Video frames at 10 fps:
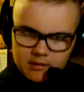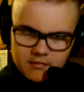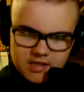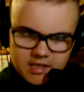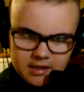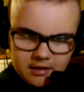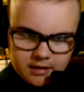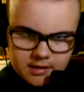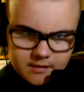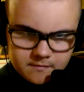my
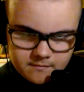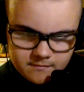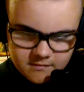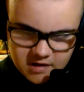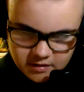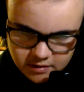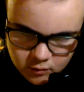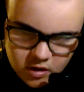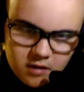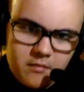chest and
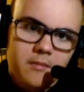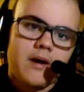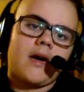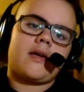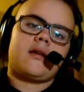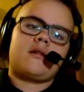around my back.